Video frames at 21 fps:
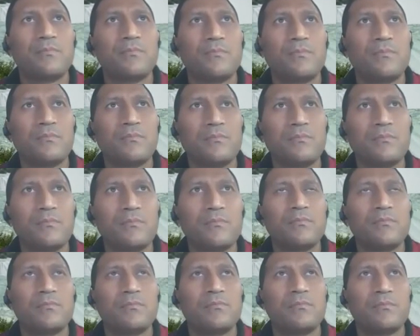Um,
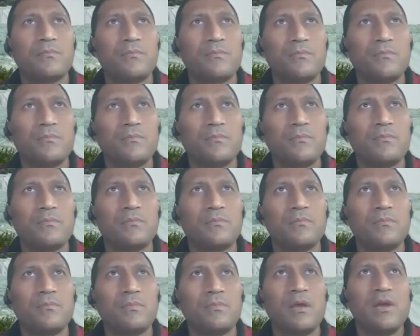
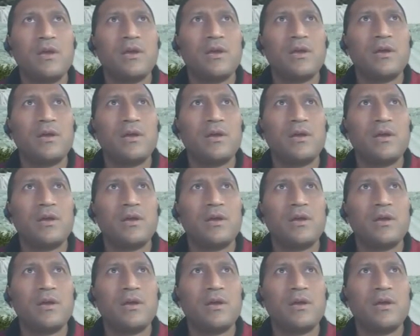and